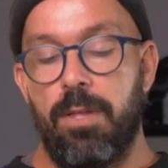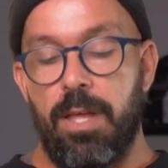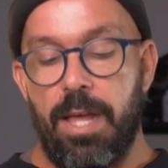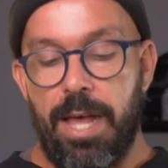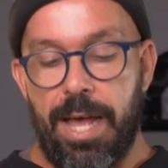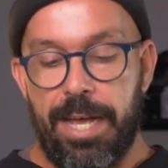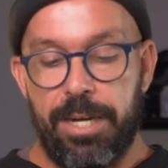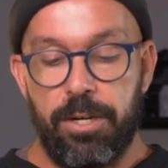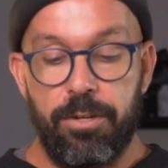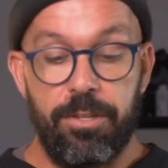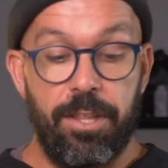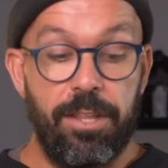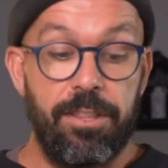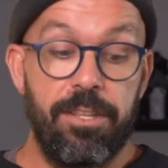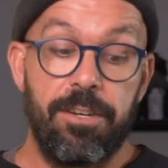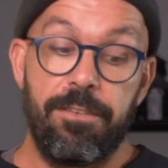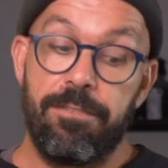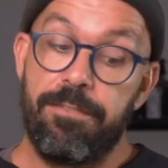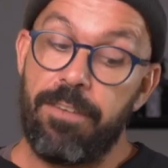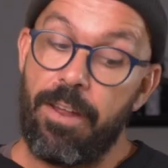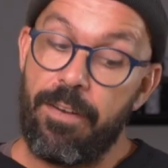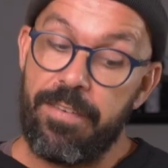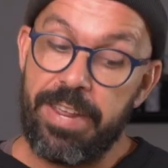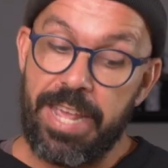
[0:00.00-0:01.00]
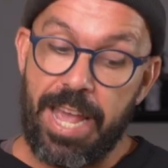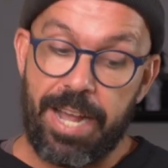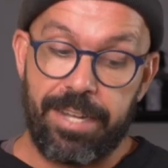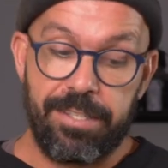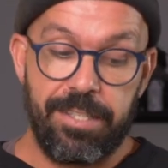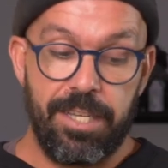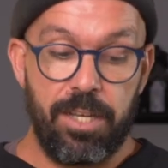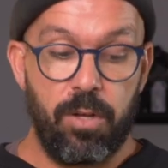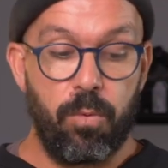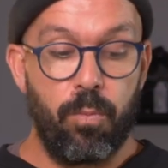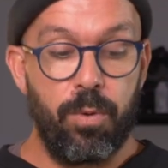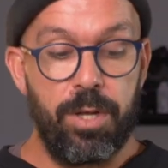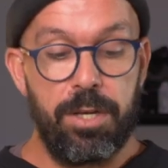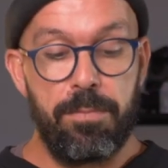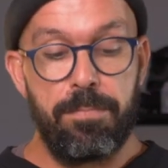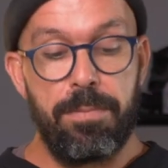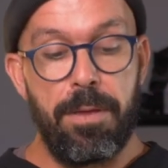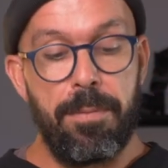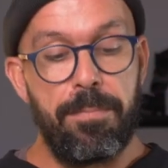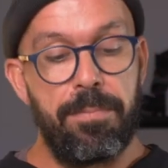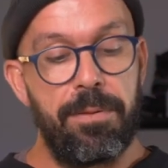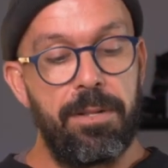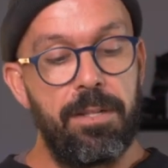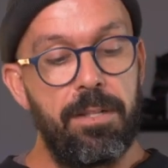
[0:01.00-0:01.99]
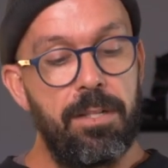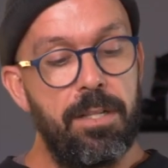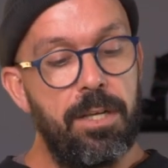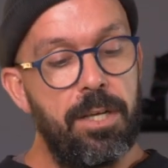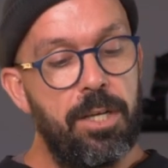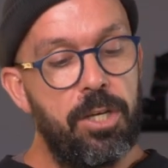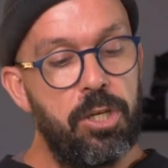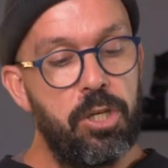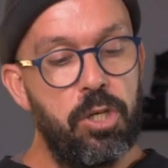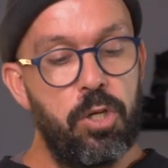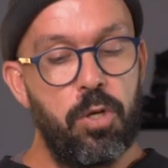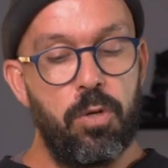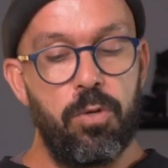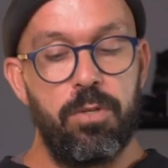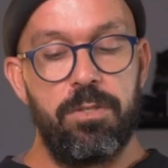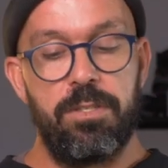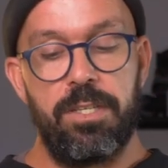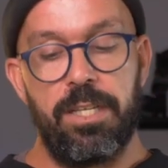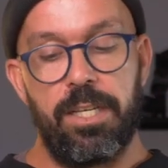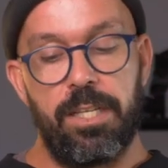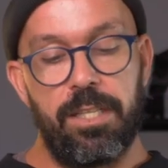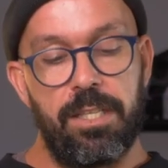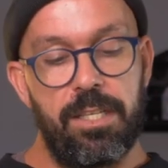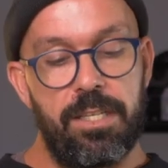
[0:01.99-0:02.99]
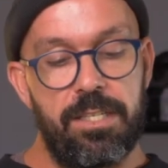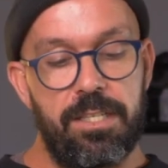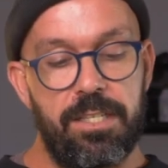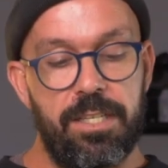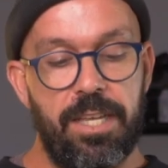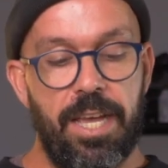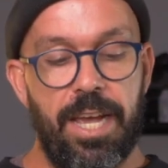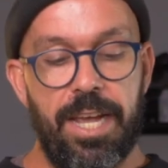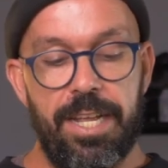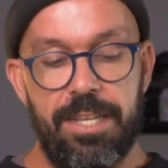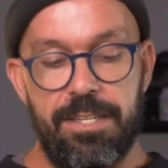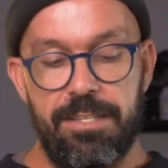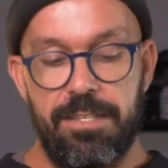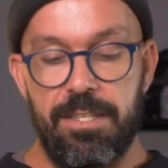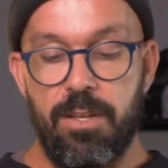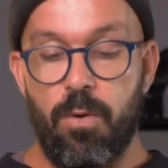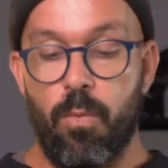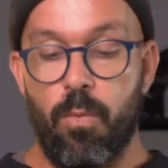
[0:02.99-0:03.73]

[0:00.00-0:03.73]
I know that they're very active with people using the skates the